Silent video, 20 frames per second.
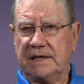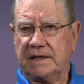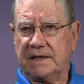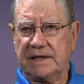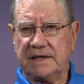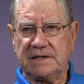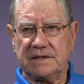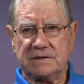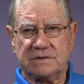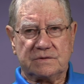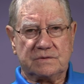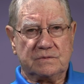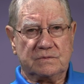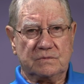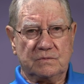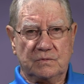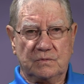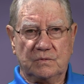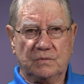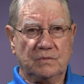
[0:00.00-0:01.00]
He's
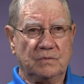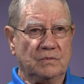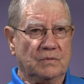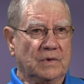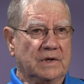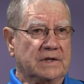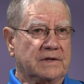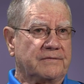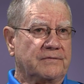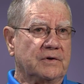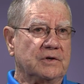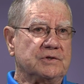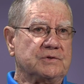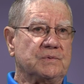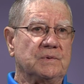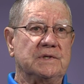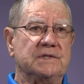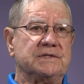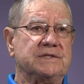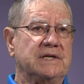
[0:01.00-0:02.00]
one of the first
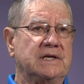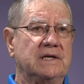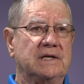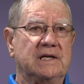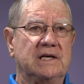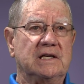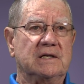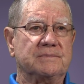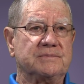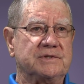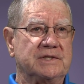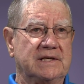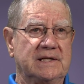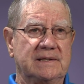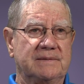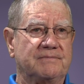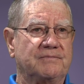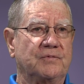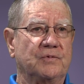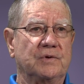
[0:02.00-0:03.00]
ones there to help set
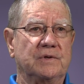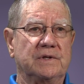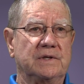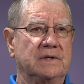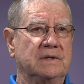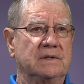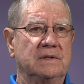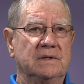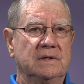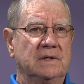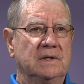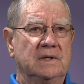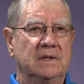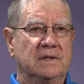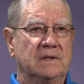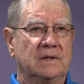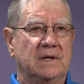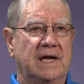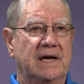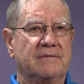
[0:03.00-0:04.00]
up for
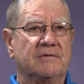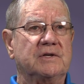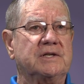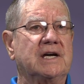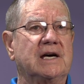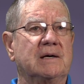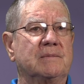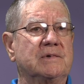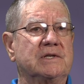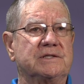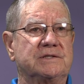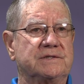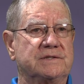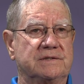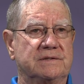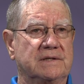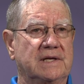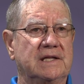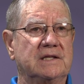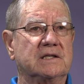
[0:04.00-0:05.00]
every time
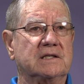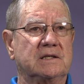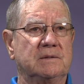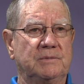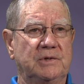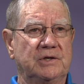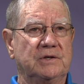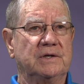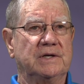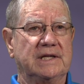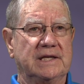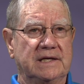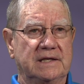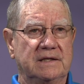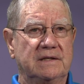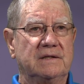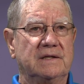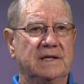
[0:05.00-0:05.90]
it's in the community.